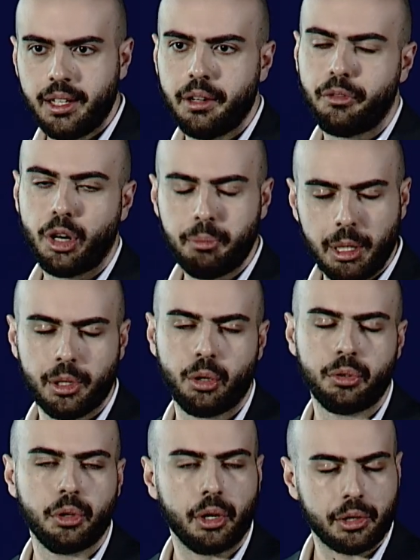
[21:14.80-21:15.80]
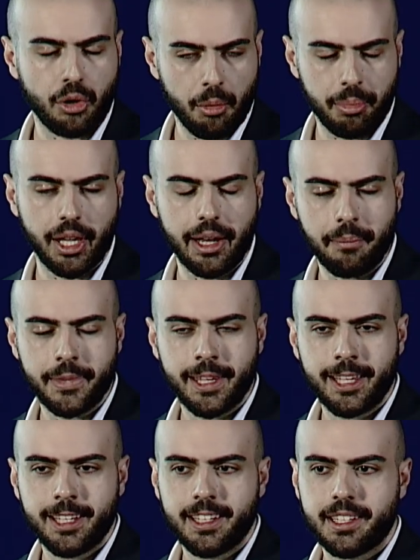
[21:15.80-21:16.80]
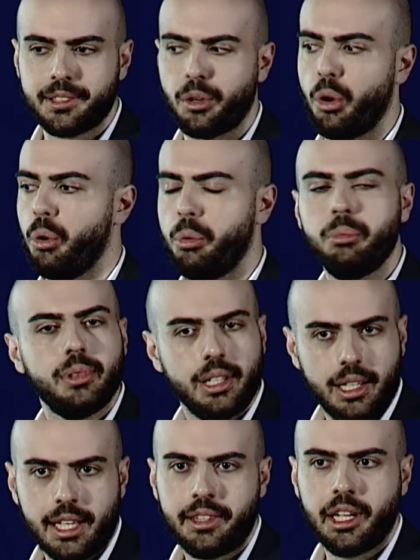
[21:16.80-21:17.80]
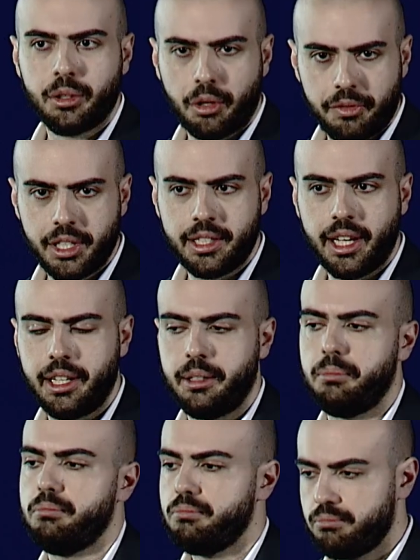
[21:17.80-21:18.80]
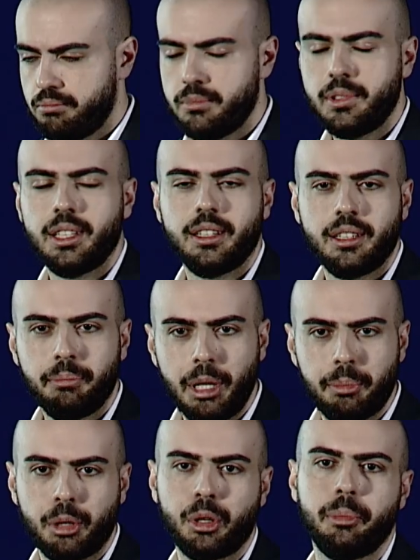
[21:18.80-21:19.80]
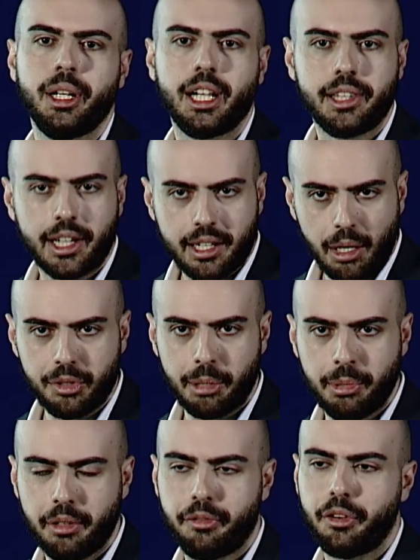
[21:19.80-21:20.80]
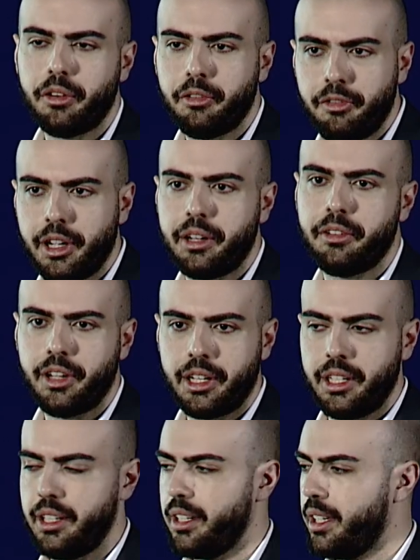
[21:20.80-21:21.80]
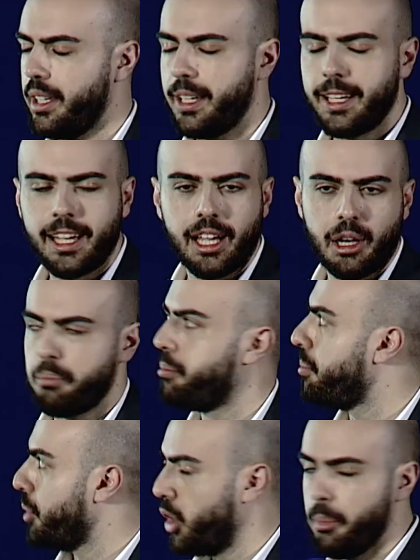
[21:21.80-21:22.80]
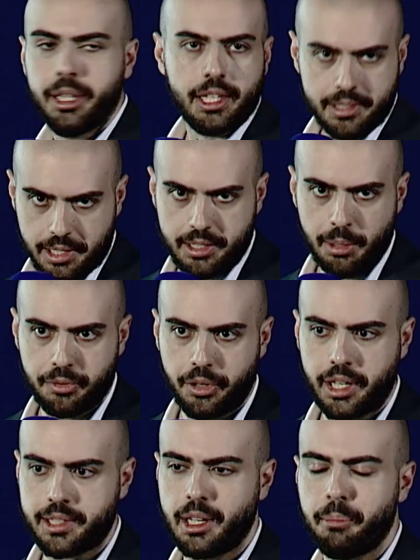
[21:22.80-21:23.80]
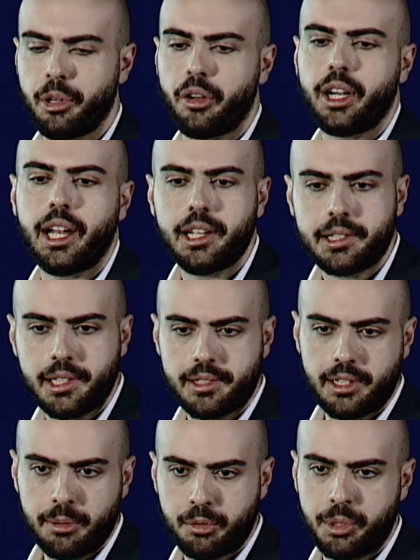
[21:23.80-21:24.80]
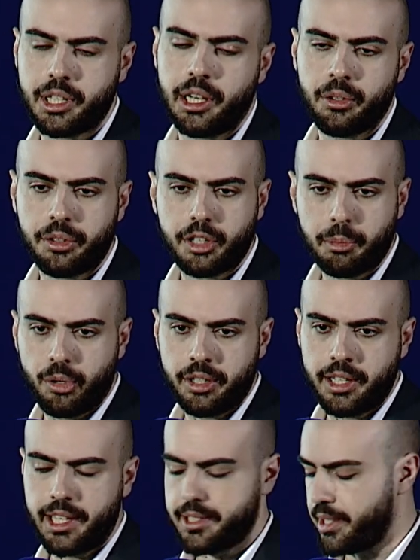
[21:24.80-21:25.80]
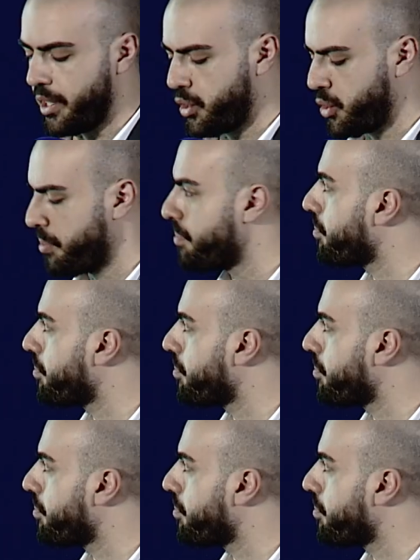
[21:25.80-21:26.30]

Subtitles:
for people who do not comply. So at the end of the day, people will be held accountable for very, very prohibited systems, for example, or high-risk systems which are not reported as such.